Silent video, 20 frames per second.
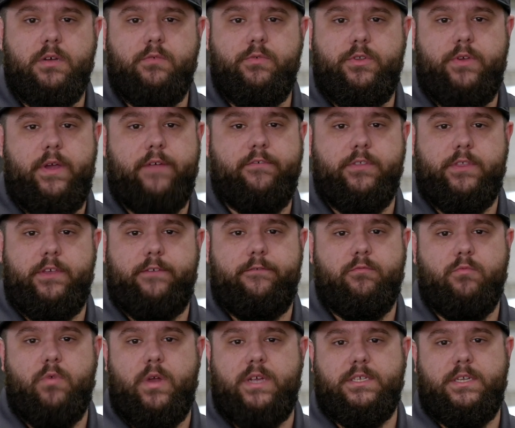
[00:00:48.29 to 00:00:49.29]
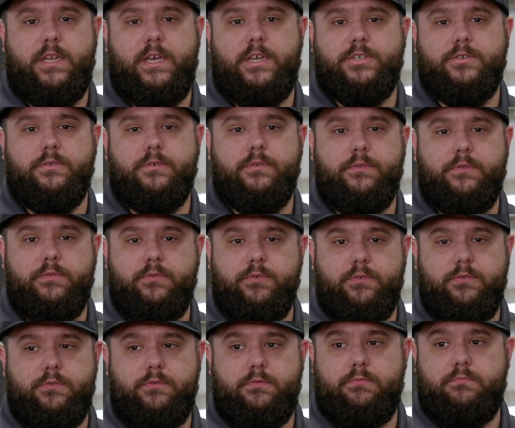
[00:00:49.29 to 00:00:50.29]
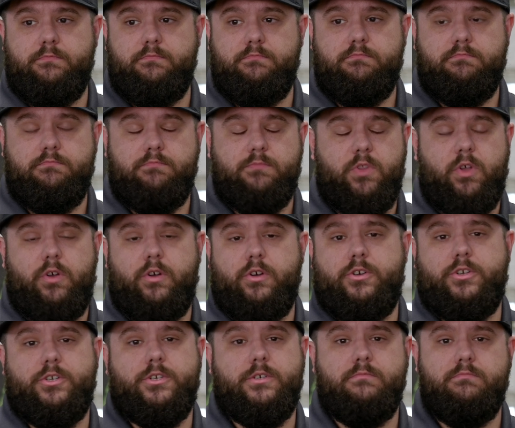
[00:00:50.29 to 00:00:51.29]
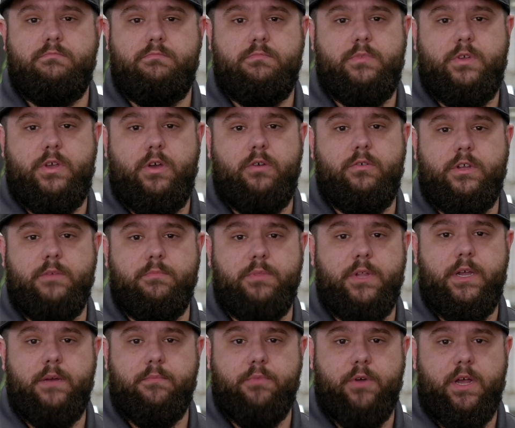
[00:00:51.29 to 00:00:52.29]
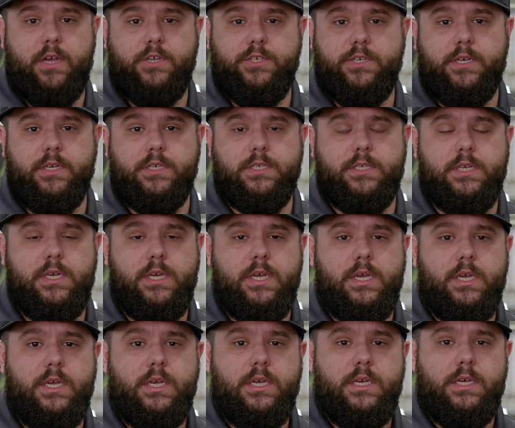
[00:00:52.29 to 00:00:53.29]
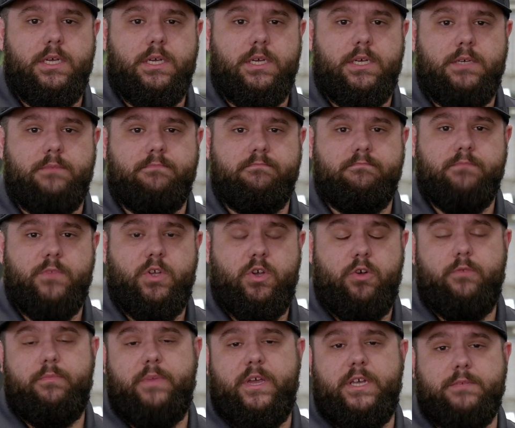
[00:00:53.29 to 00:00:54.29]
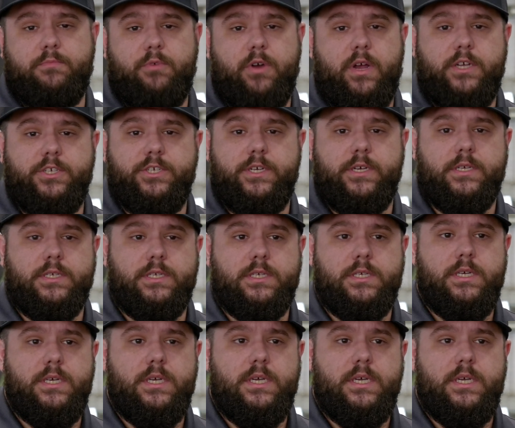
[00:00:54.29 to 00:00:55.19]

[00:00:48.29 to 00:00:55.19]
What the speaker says: We do everything from residential through large code compliant projects, code-based projects,